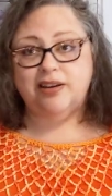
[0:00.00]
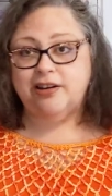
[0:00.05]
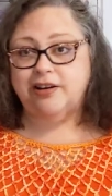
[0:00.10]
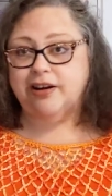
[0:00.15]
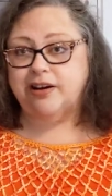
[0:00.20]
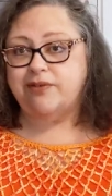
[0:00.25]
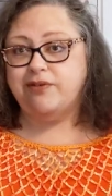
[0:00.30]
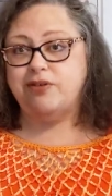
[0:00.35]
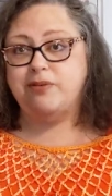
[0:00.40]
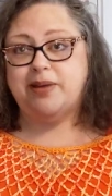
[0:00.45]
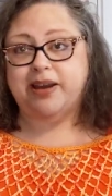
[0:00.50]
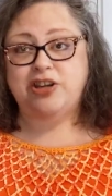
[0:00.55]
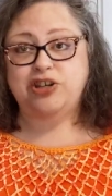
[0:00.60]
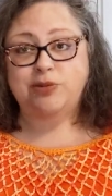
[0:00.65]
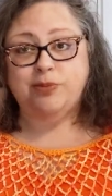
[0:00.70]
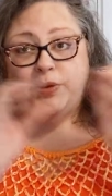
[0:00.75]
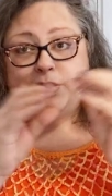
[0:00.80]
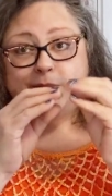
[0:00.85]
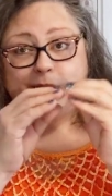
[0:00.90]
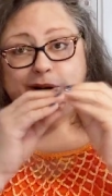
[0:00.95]
your
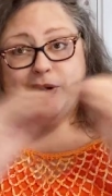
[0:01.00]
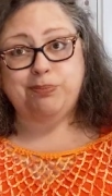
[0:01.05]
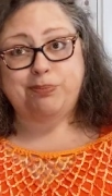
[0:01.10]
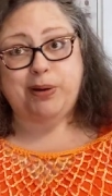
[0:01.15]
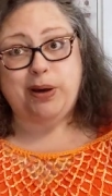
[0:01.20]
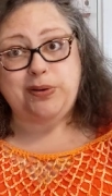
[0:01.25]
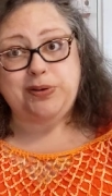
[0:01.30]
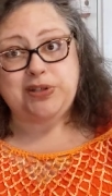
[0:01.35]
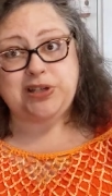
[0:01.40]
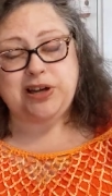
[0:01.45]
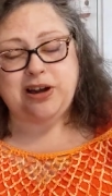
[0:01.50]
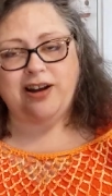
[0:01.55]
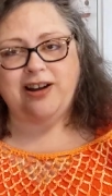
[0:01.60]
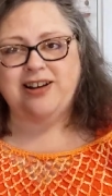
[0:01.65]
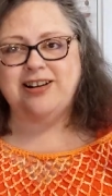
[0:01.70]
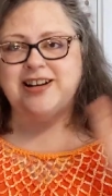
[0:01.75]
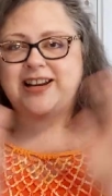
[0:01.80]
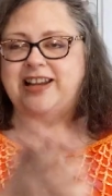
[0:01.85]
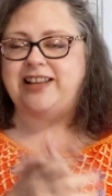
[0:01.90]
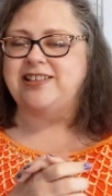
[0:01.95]
information with the word
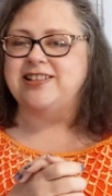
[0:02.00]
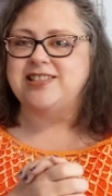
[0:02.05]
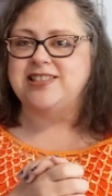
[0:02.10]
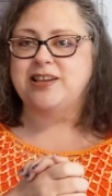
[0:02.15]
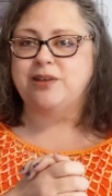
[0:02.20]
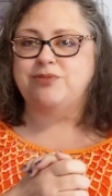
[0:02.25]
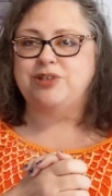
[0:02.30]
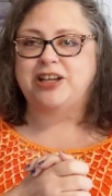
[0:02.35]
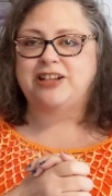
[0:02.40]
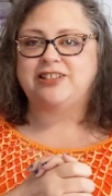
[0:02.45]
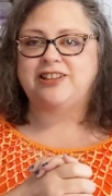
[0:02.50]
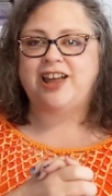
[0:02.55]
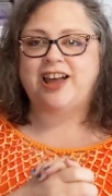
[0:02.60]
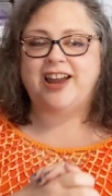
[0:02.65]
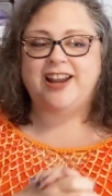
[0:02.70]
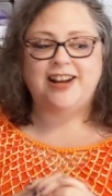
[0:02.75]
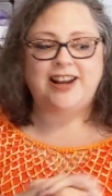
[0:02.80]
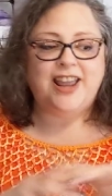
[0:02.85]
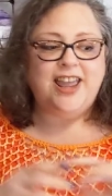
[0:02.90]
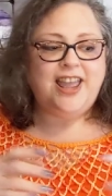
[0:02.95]
postcard in the subject
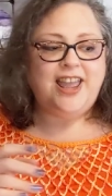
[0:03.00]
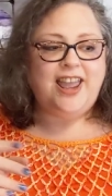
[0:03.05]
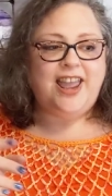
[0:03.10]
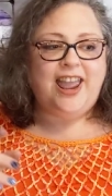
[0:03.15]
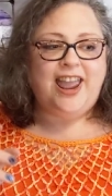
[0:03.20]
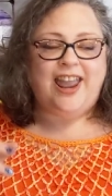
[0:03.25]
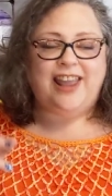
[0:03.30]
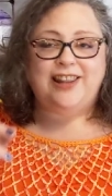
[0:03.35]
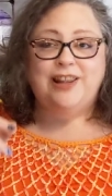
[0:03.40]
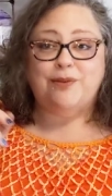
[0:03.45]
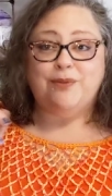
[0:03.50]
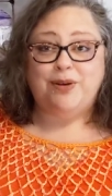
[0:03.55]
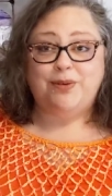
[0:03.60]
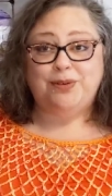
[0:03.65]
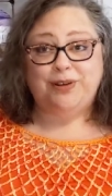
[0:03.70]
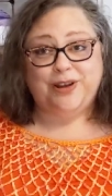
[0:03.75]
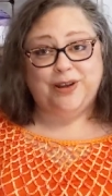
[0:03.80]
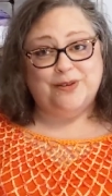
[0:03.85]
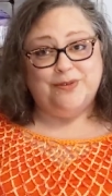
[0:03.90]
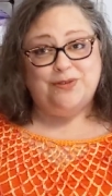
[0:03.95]
line, and then we
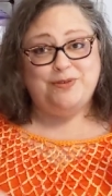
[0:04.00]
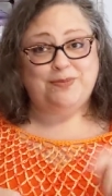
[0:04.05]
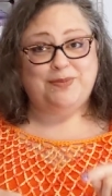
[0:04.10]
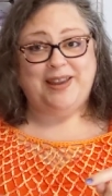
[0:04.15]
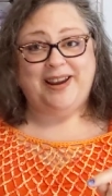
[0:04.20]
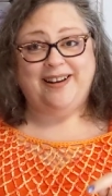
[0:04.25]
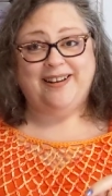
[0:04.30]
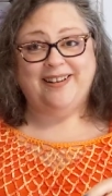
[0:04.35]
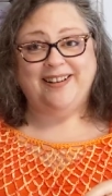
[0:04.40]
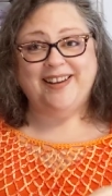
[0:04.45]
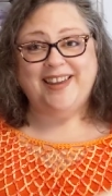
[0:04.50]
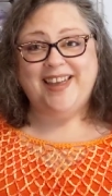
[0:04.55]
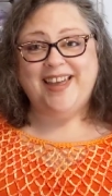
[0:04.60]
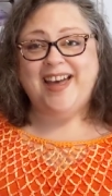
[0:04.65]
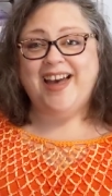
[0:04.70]
will go from there.